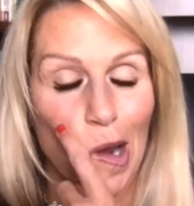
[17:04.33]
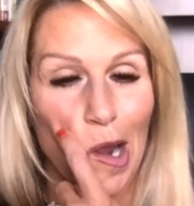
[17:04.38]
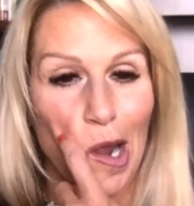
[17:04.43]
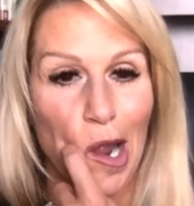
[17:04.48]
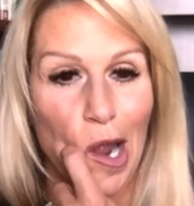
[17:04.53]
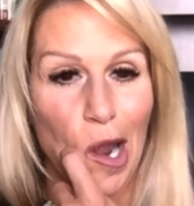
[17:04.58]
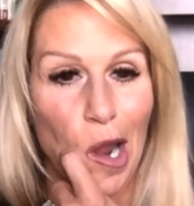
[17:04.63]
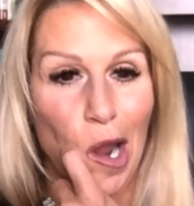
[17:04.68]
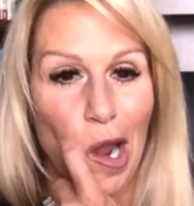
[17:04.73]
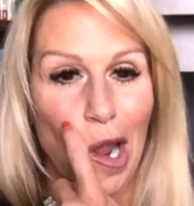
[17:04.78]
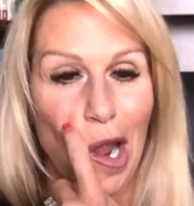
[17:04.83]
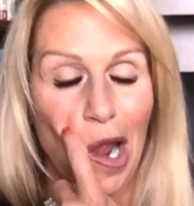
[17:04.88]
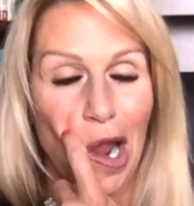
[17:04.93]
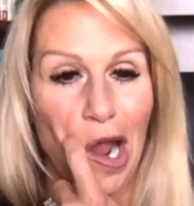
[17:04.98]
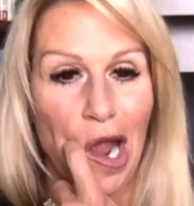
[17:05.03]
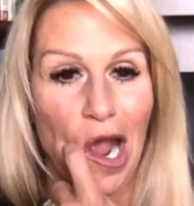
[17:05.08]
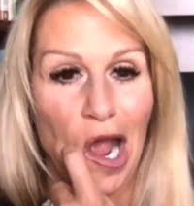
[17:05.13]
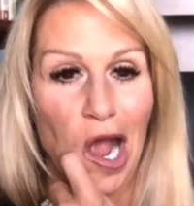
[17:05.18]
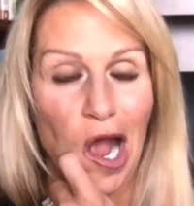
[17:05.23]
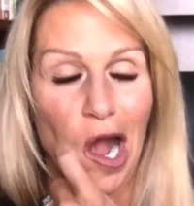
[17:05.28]

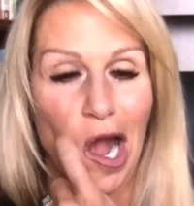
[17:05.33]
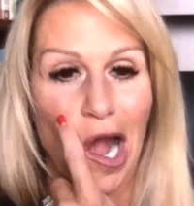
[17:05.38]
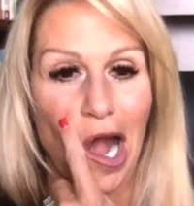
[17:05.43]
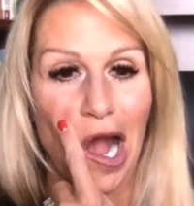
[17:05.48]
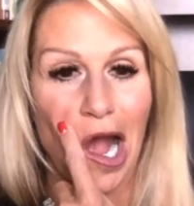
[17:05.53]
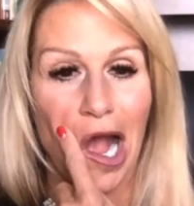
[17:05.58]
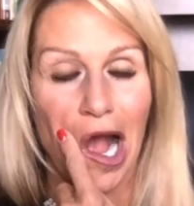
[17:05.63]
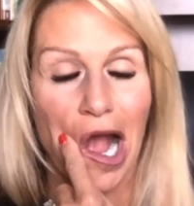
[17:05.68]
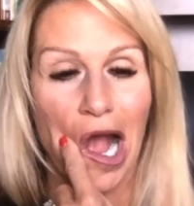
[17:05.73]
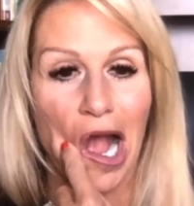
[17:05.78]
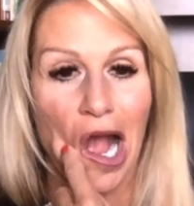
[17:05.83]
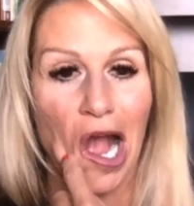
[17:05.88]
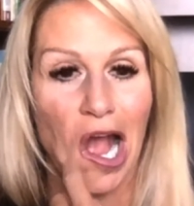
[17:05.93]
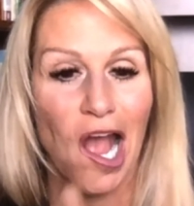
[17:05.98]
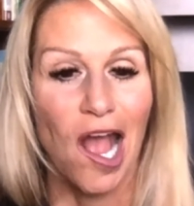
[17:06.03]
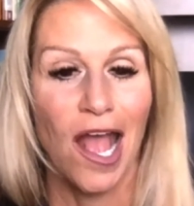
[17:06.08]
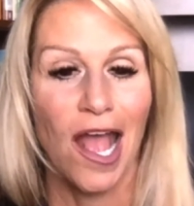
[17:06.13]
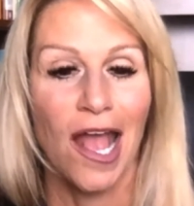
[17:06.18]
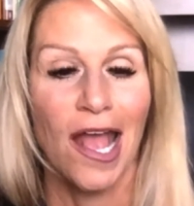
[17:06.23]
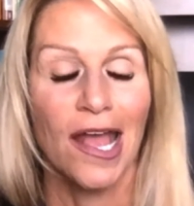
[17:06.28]

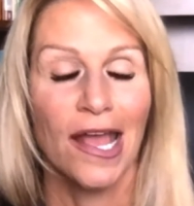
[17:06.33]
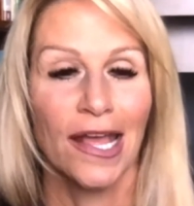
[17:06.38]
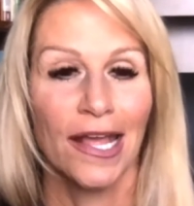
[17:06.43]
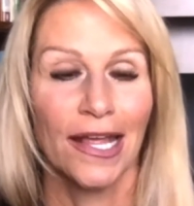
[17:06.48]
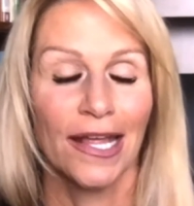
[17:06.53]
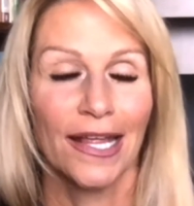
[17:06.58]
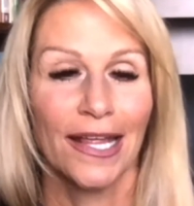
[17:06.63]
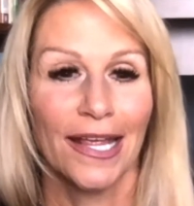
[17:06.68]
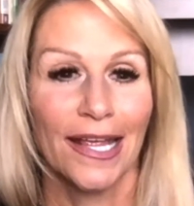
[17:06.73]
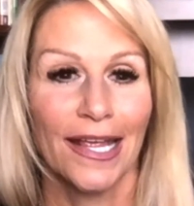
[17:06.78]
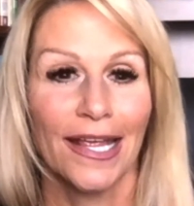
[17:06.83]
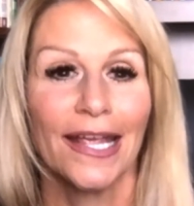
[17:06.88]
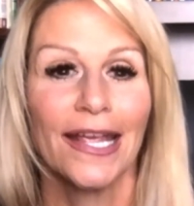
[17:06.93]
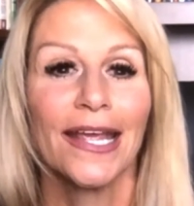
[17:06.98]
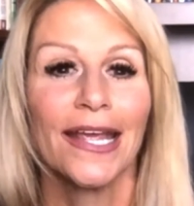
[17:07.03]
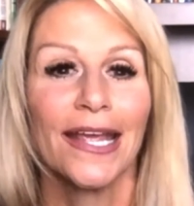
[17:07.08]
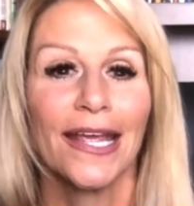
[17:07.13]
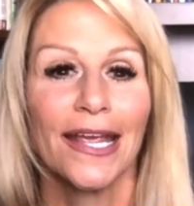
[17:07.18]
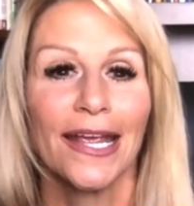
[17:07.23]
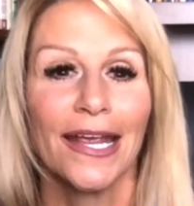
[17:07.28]

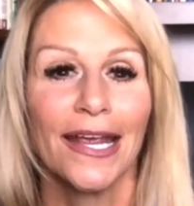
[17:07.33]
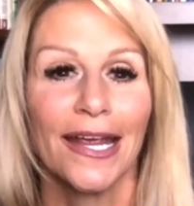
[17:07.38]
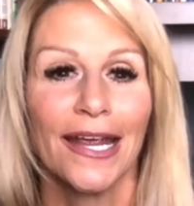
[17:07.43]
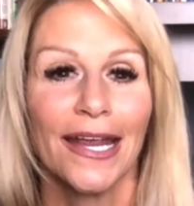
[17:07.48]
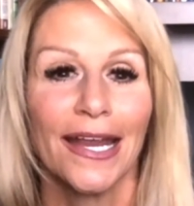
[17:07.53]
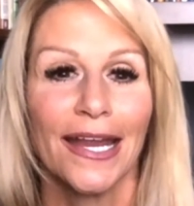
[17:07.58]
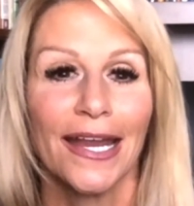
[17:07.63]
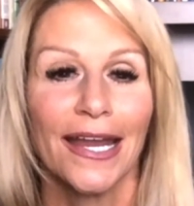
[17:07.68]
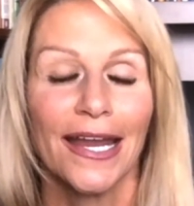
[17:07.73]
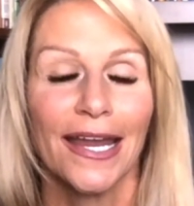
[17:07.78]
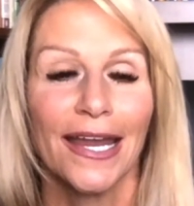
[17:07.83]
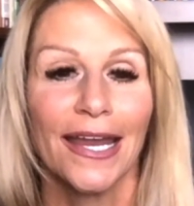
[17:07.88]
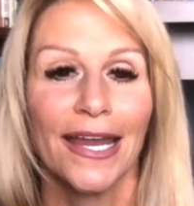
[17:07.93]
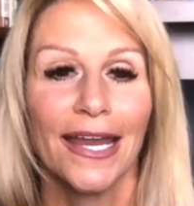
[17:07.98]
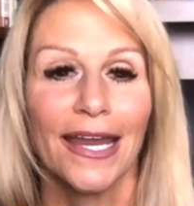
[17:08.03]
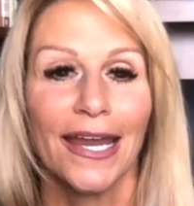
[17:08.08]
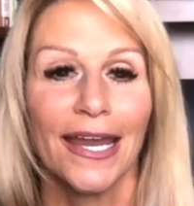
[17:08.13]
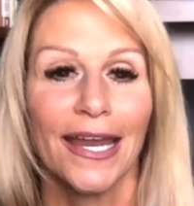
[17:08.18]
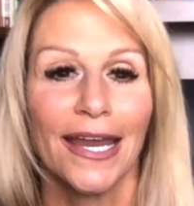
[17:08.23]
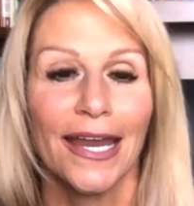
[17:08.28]

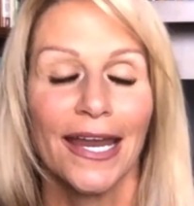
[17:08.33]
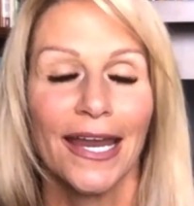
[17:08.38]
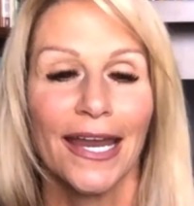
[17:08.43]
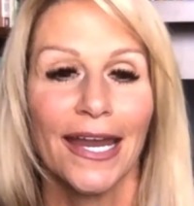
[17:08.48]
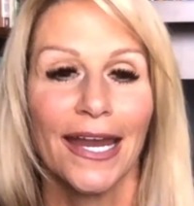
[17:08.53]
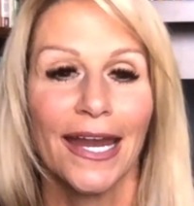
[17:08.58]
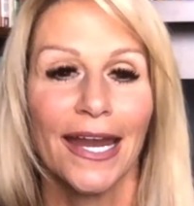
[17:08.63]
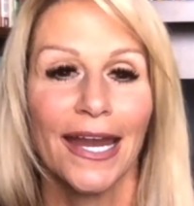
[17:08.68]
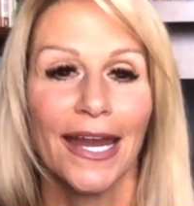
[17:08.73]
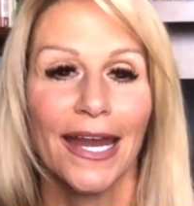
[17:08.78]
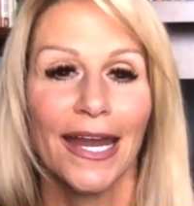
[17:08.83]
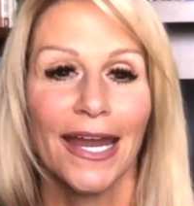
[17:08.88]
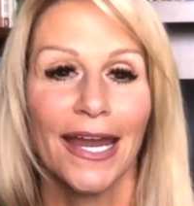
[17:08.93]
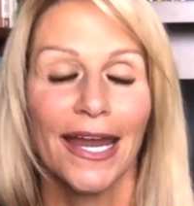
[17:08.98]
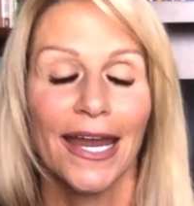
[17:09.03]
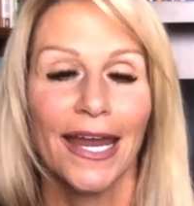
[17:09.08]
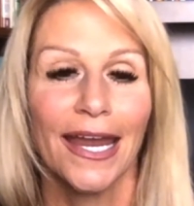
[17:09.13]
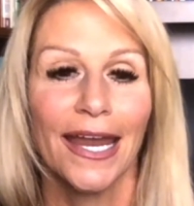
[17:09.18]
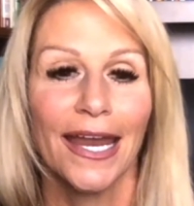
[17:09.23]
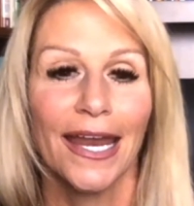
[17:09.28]

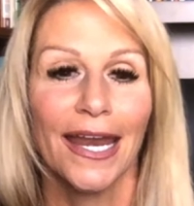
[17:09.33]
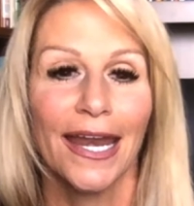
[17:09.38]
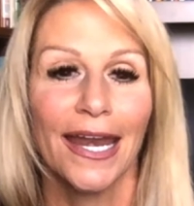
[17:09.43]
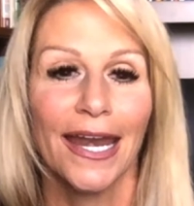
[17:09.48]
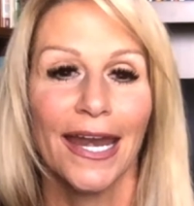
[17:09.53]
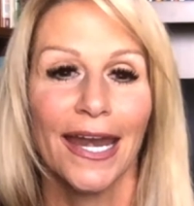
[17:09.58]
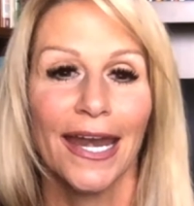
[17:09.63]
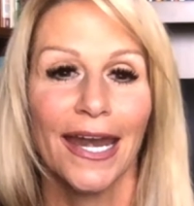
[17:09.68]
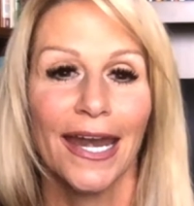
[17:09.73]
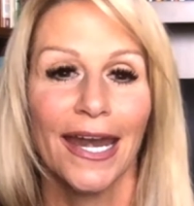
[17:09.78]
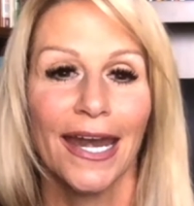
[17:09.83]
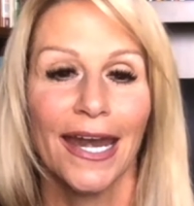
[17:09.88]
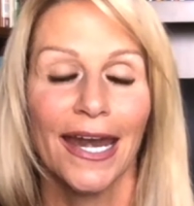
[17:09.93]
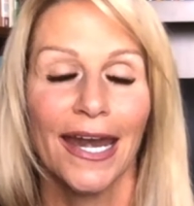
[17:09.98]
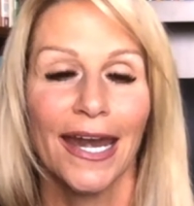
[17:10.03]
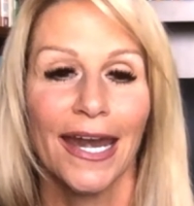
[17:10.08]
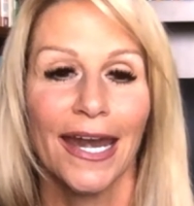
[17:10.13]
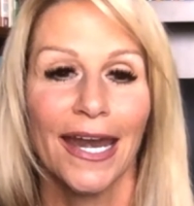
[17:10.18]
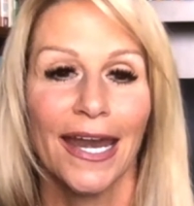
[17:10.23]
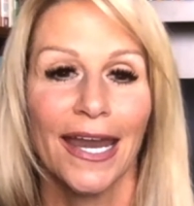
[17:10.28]

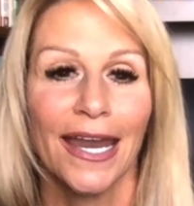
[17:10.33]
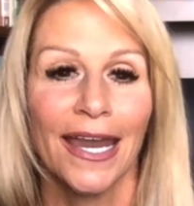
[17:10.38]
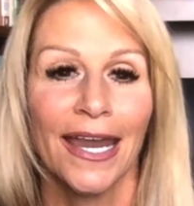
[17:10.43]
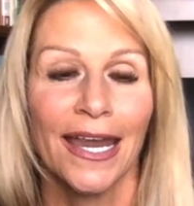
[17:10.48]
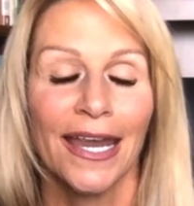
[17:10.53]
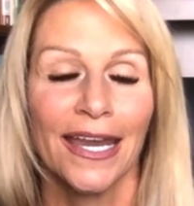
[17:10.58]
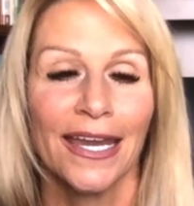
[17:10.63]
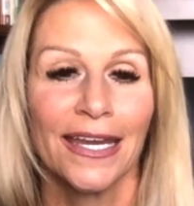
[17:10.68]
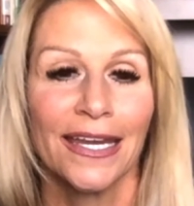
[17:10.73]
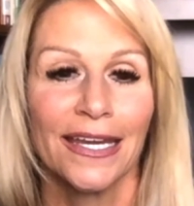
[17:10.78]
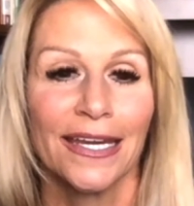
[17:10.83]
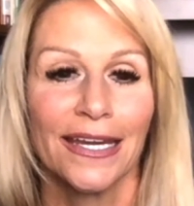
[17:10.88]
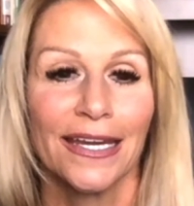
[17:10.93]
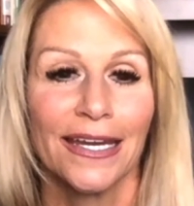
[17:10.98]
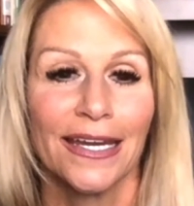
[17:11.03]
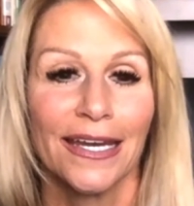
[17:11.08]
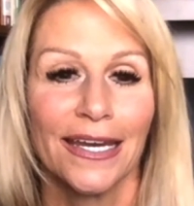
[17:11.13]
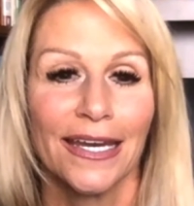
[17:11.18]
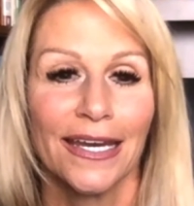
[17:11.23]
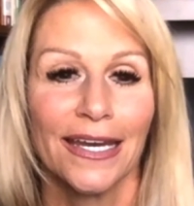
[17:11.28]

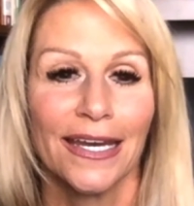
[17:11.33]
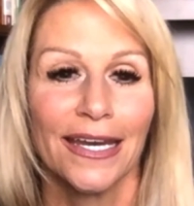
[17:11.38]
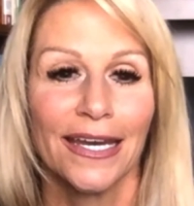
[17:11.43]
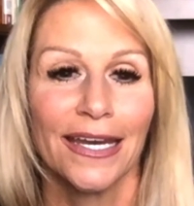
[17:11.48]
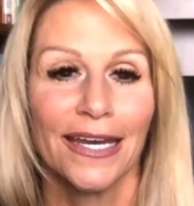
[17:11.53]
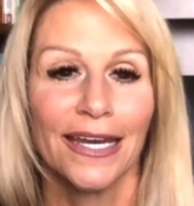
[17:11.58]
This person isn't speaking.